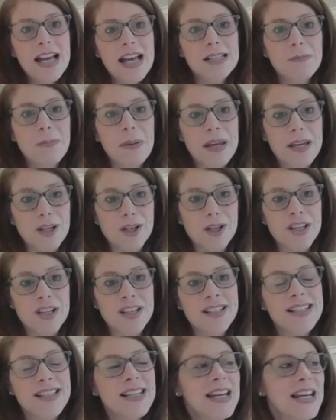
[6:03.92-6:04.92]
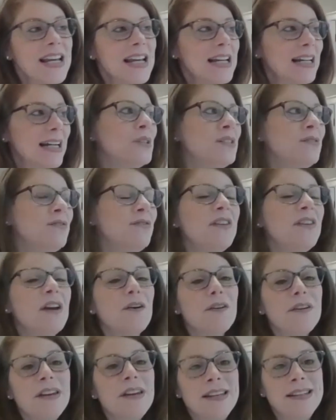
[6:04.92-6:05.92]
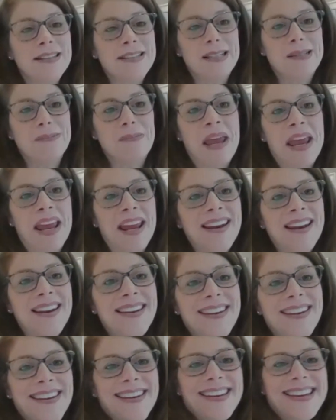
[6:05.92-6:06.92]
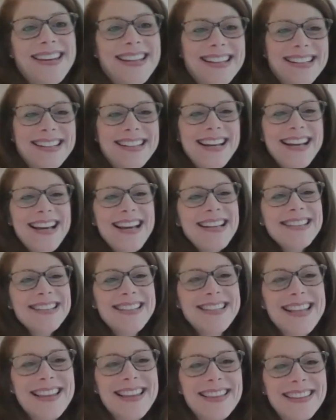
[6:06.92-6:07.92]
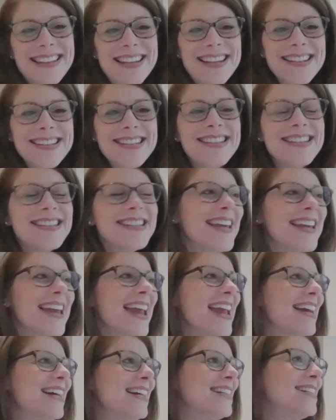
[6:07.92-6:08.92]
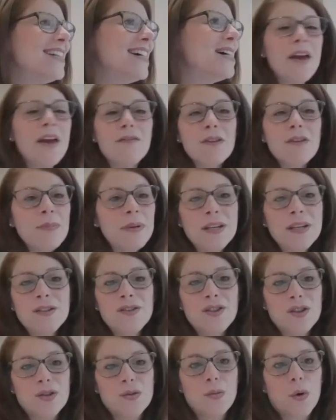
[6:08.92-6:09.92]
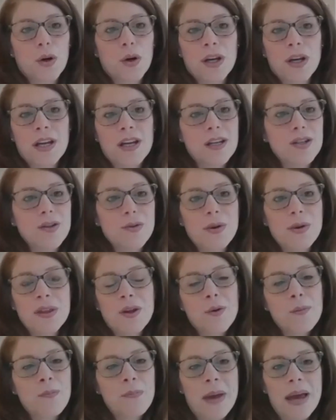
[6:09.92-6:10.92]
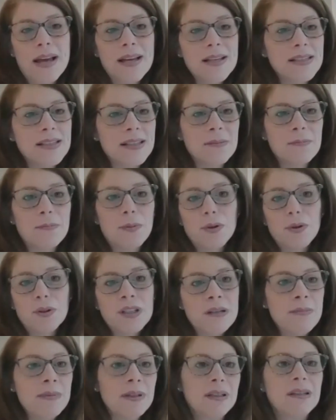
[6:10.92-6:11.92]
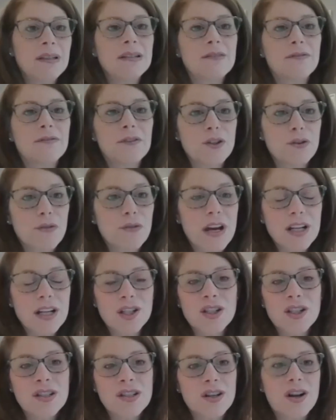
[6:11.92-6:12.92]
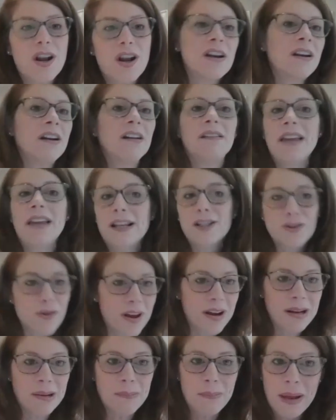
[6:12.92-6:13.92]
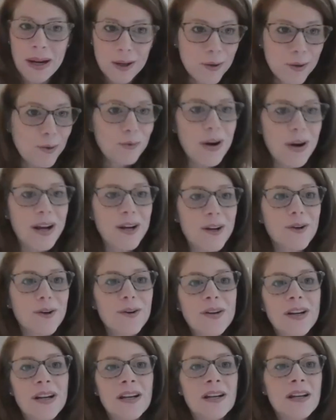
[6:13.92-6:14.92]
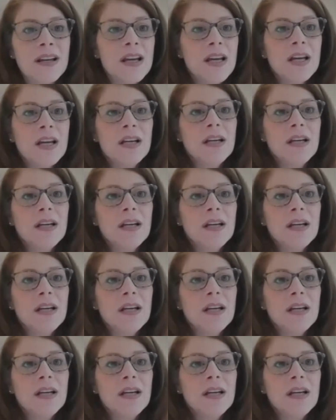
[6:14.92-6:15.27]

as a patient, was very dismayed, to say the least. And everybody's just working and doing their best and pulled in a million different directions and on an electronic medical record. And